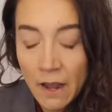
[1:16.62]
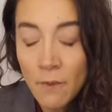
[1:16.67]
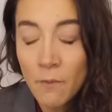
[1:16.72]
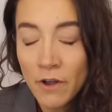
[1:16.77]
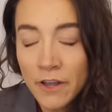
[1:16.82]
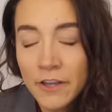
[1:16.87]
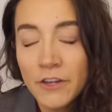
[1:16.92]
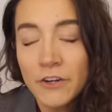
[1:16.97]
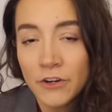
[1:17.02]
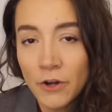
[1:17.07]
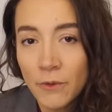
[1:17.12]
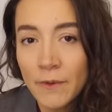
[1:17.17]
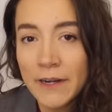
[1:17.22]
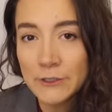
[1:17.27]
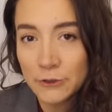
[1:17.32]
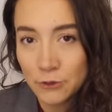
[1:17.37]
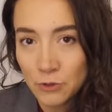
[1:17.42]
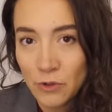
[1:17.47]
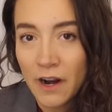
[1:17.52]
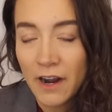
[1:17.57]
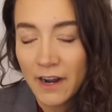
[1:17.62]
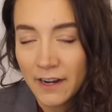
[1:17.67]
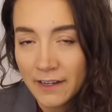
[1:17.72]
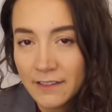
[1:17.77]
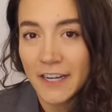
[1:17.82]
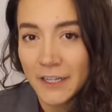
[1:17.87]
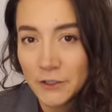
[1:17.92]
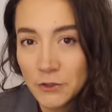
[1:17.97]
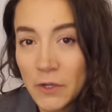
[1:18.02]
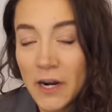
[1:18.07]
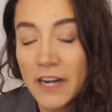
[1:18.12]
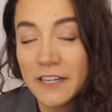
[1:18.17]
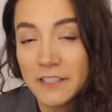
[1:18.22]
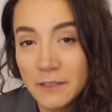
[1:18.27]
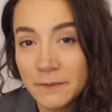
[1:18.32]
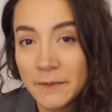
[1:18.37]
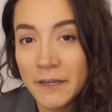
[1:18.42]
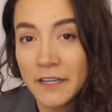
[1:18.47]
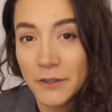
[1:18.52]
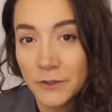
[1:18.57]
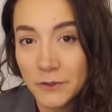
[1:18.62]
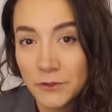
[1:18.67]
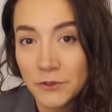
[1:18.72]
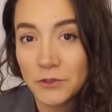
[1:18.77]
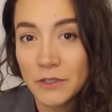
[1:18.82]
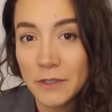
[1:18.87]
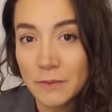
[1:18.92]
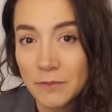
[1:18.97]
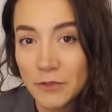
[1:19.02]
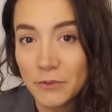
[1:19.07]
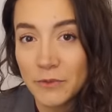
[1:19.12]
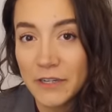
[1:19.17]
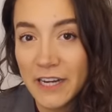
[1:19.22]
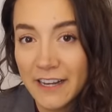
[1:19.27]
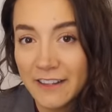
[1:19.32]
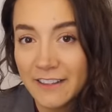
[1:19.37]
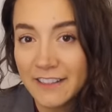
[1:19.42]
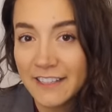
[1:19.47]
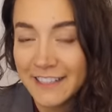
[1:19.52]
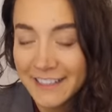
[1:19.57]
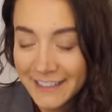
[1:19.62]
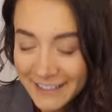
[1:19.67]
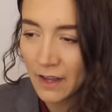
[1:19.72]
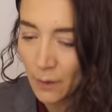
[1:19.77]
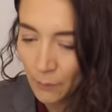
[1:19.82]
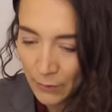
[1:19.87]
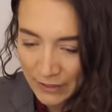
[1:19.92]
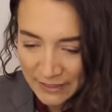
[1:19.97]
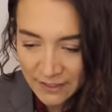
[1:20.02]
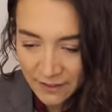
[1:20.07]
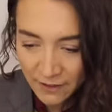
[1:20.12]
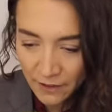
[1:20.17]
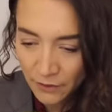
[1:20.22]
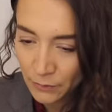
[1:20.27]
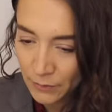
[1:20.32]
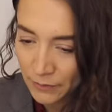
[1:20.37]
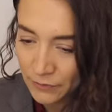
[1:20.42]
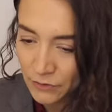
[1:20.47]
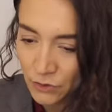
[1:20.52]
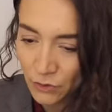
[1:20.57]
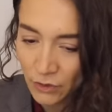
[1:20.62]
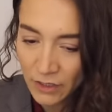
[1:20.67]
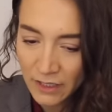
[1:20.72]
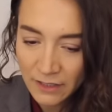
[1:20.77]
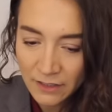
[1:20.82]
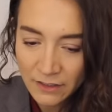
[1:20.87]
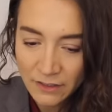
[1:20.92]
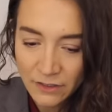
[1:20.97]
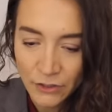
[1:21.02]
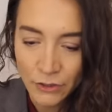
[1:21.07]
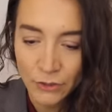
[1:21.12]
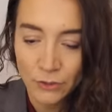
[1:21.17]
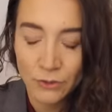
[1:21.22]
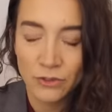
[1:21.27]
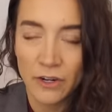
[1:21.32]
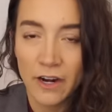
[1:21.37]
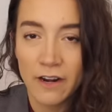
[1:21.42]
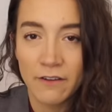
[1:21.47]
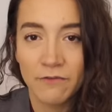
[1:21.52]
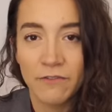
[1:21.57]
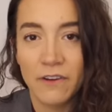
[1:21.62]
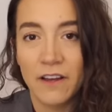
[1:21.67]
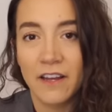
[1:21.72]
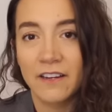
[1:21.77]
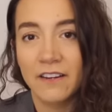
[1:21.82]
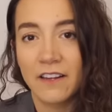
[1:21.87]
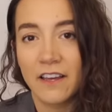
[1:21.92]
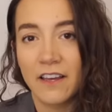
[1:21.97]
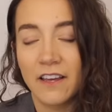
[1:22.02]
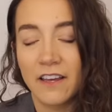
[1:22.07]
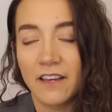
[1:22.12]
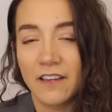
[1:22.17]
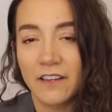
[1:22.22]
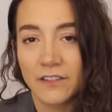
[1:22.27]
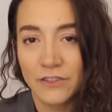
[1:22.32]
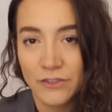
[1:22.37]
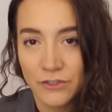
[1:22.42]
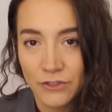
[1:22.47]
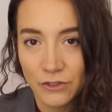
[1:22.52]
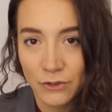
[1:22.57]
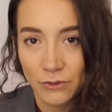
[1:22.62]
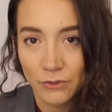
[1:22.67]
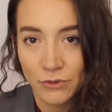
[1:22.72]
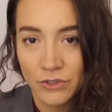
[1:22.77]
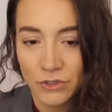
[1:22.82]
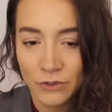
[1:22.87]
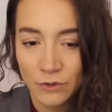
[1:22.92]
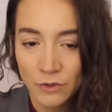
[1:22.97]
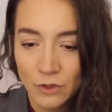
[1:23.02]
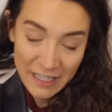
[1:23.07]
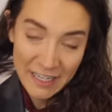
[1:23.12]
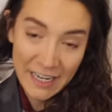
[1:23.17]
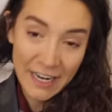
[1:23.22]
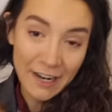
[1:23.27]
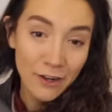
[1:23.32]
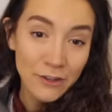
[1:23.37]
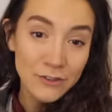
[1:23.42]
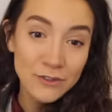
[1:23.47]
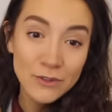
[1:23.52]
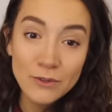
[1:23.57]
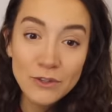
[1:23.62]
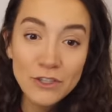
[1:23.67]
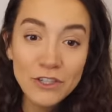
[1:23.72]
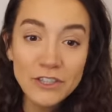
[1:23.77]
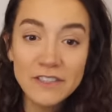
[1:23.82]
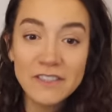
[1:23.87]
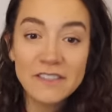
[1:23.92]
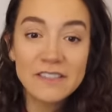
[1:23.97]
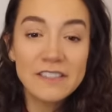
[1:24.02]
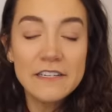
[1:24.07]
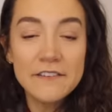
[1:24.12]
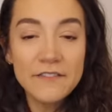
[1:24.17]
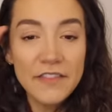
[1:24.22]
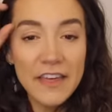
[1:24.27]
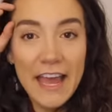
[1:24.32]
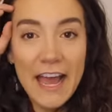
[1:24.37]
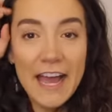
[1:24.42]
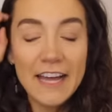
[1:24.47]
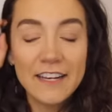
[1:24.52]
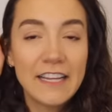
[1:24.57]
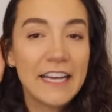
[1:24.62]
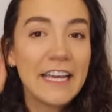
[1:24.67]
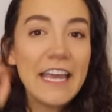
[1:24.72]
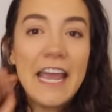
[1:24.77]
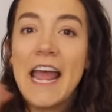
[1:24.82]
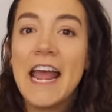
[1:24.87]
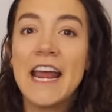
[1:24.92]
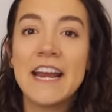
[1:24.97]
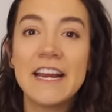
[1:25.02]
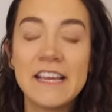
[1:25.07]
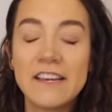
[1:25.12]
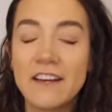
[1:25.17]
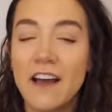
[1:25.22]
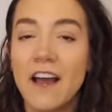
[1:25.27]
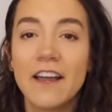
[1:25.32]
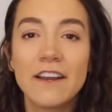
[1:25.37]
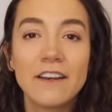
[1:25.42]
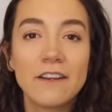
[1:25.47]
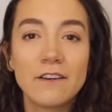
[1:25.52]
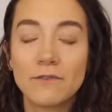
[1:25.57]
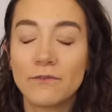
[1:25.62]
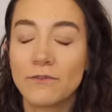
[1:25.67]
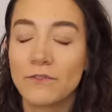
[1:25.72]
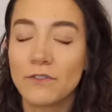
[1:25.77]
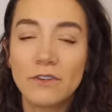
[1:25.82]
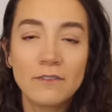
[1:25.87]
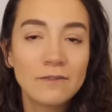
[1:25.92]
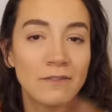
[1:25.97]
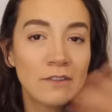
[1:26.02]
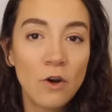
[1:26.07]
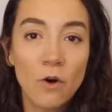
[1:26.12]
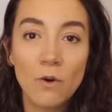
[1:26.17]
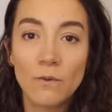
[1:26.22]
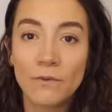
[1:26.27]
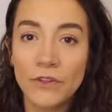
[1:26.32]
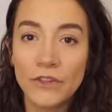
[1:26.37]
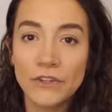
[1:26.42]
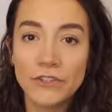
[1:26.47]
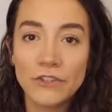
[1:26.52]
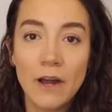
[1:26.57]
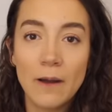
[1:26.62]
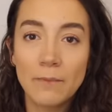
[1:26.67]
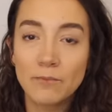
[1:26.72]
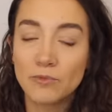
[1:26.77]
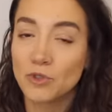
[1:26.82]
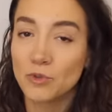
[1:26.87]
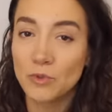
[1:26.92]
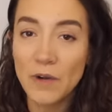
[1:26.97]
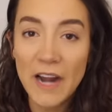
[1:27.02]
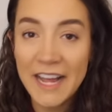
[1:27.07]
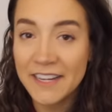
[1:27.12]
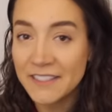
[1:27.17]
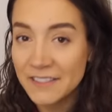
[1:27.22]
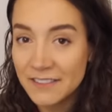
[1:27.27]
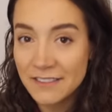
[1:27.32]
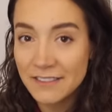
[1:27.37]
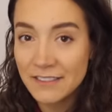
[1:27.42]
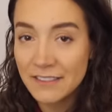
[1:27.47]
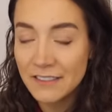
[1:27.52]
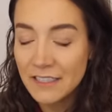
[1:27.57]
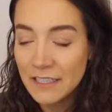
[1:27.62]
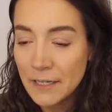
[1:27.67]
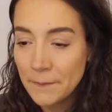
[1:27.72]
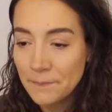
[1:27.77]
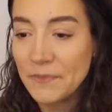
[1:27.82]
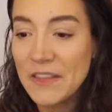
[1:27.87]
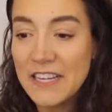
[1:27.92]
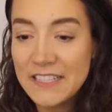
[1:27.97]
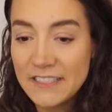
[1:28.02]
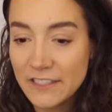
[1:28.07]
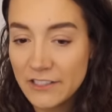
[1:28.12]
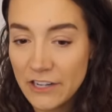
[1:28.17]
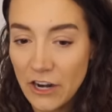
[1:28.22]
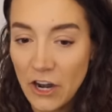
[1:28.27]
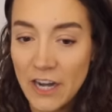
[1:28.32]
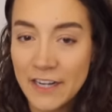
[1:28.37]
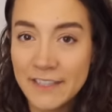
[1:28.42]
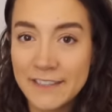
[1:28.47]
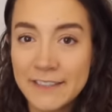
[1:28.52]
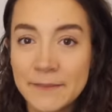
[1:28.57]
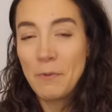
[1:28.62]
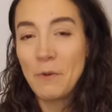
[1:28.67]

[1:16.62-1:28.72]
I want you to know I tried. I tried to make those dreams a reality. I went to the thrift store to try and find a snowsuit, and I also looked to see if they had like any kind of over-the-top dress. They did not.